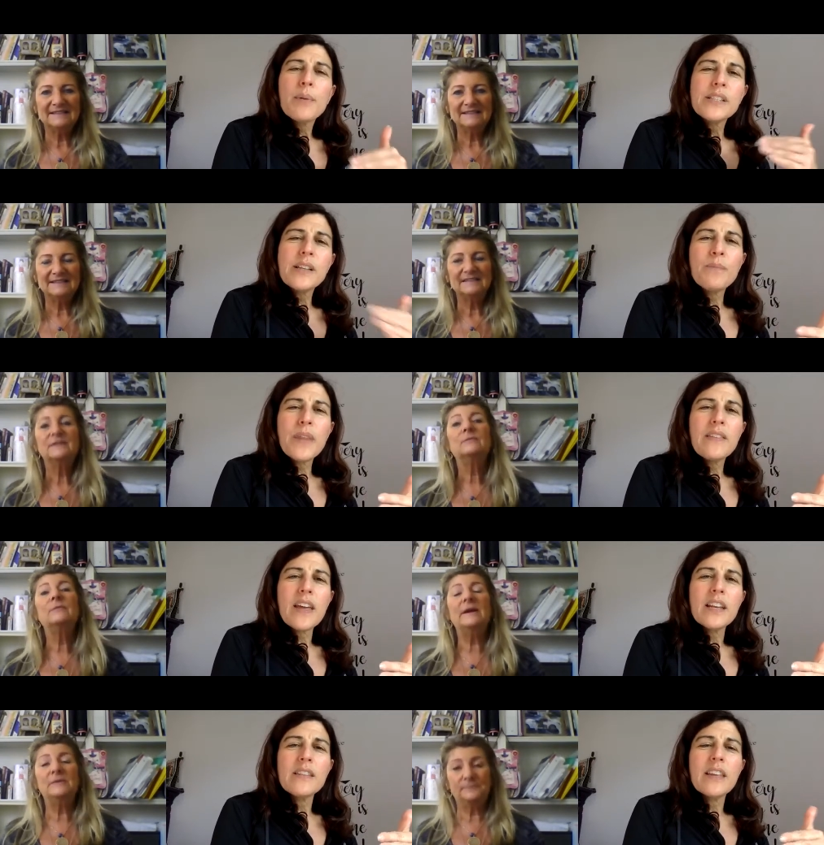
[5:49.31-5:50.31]
Speaker 1: but
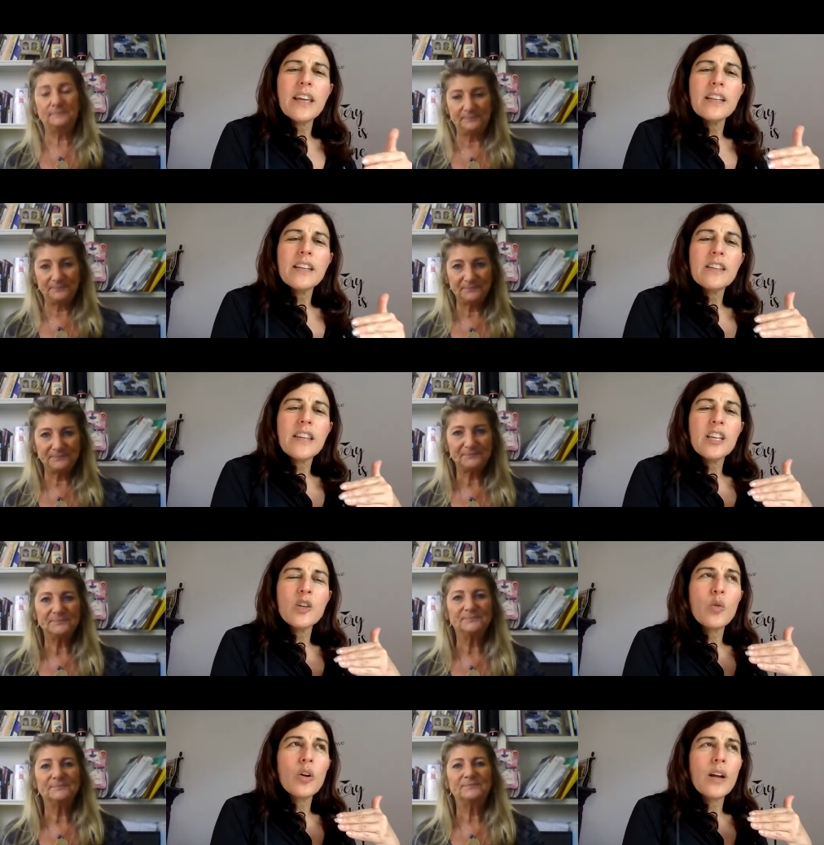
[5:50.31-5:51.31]
something that that that
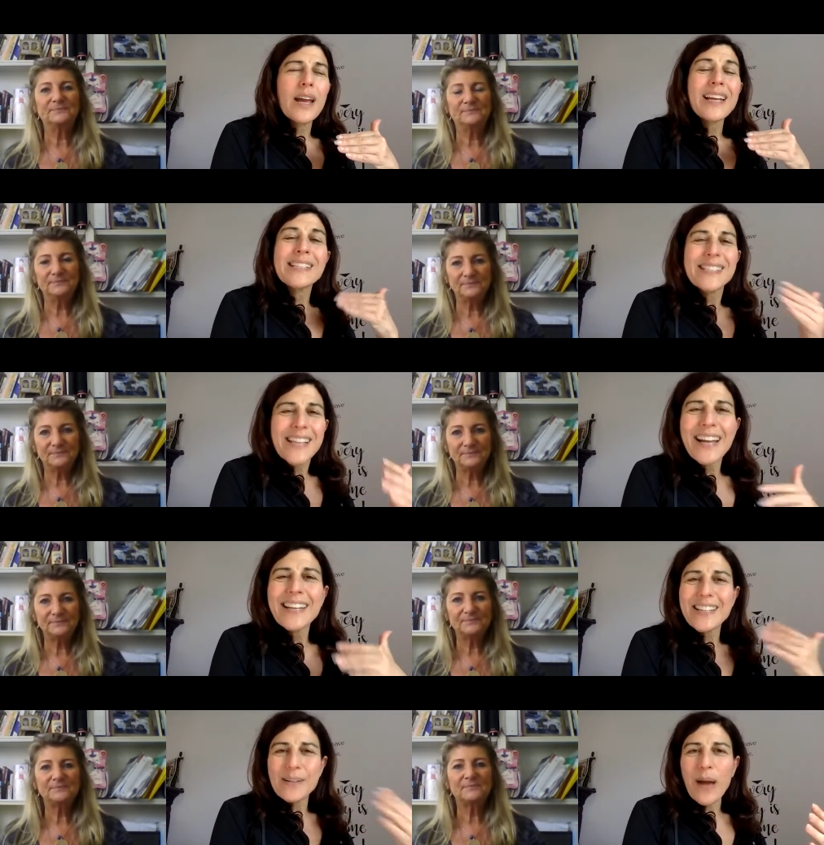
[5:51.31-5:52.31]
you are
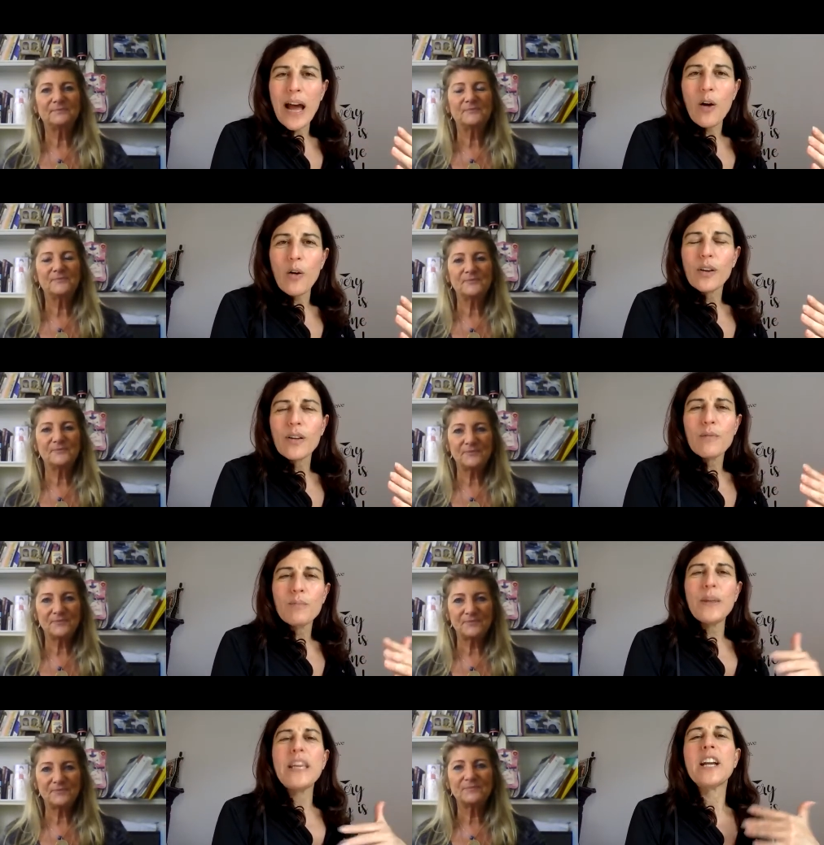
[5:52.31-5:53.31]
excited about
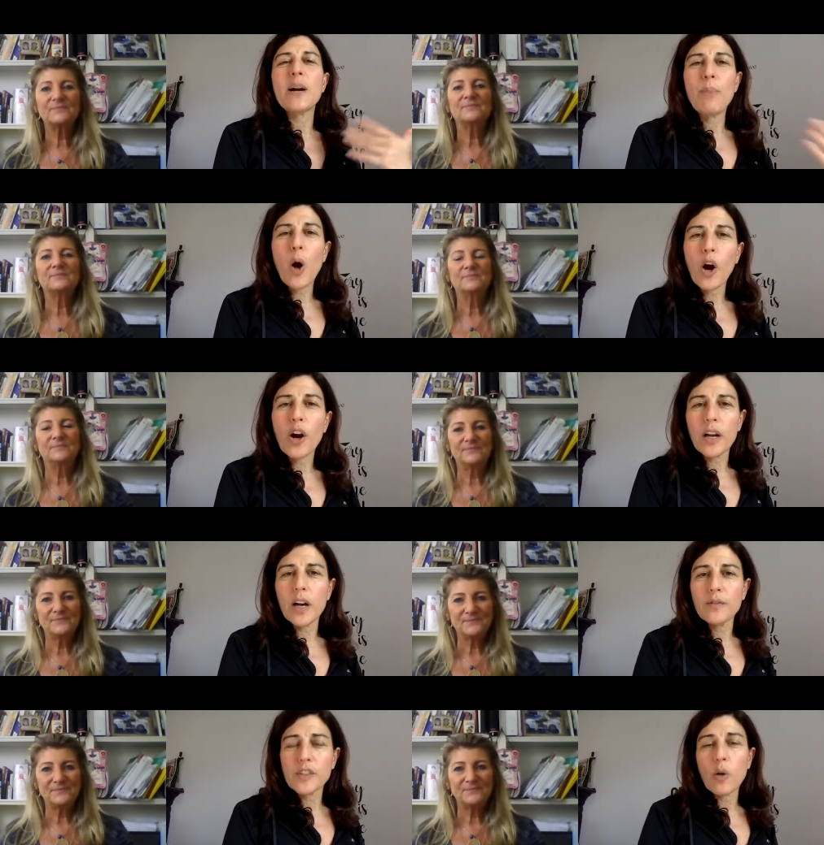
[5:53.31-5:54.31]
being a part
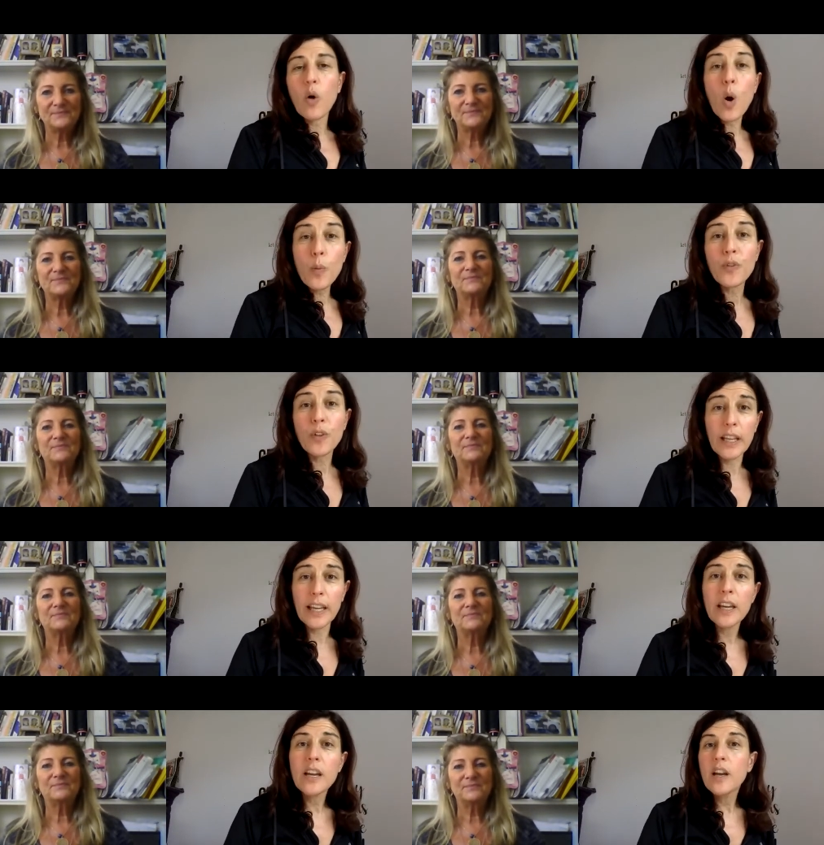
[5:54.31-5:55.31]
of so
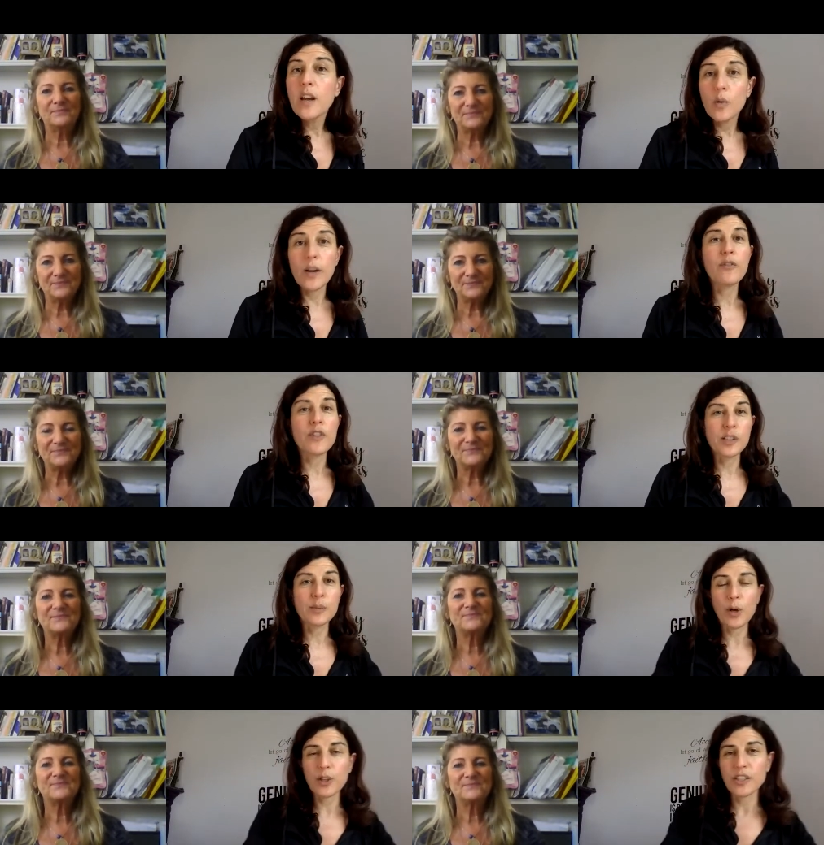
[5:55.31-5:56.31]
hopefully whatever
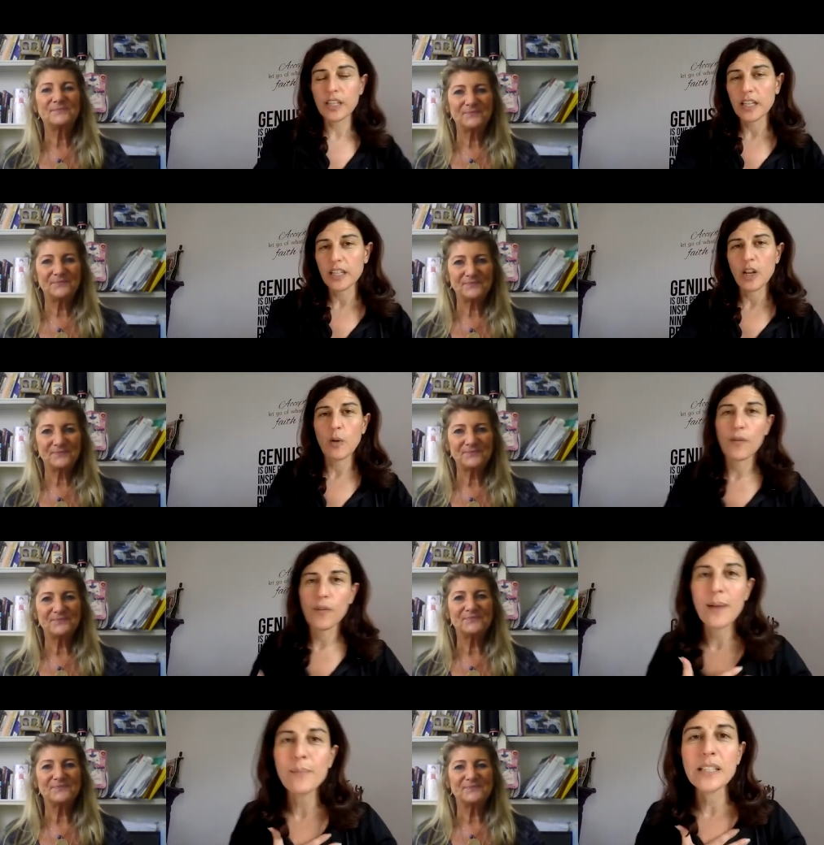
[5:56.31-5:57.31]
this person you know
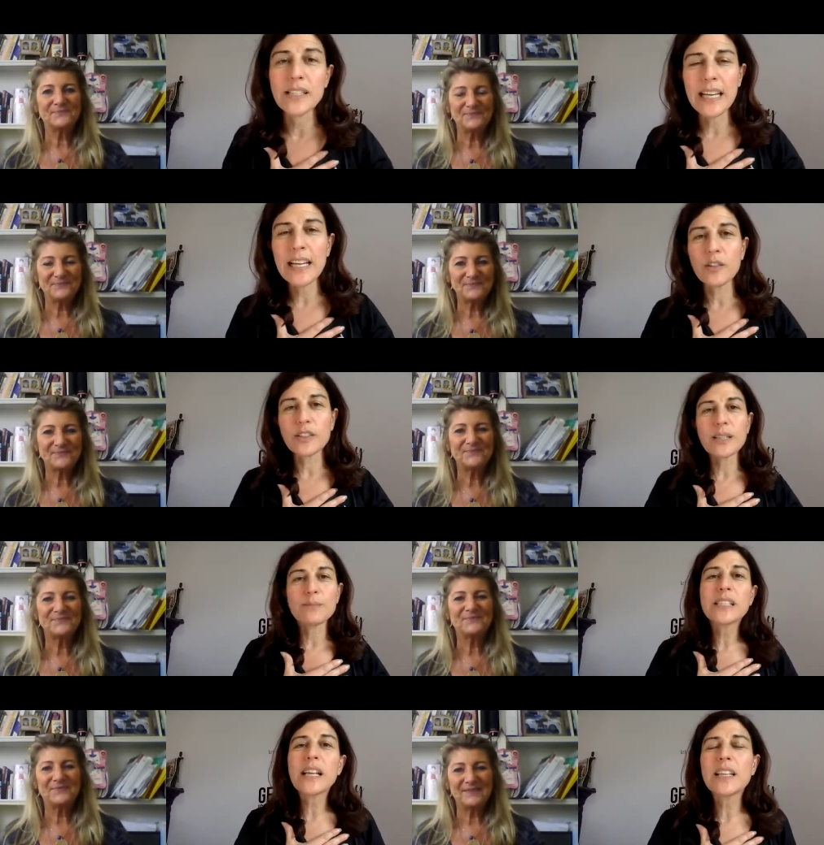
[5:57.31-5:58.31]
if i'm in sales that
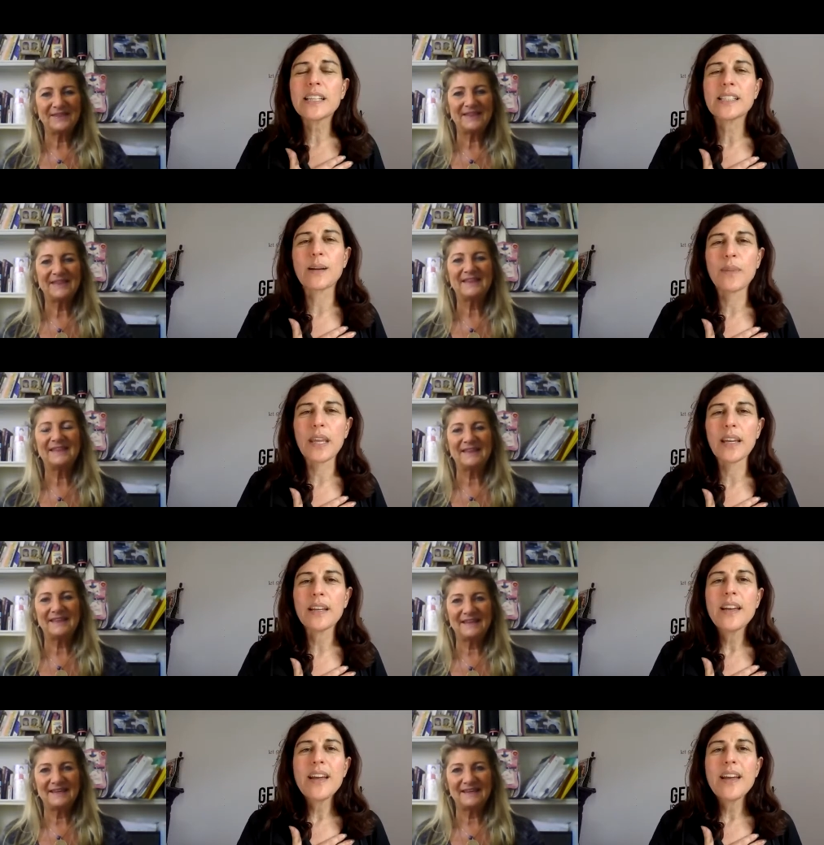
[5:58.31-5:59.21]
i'm selling something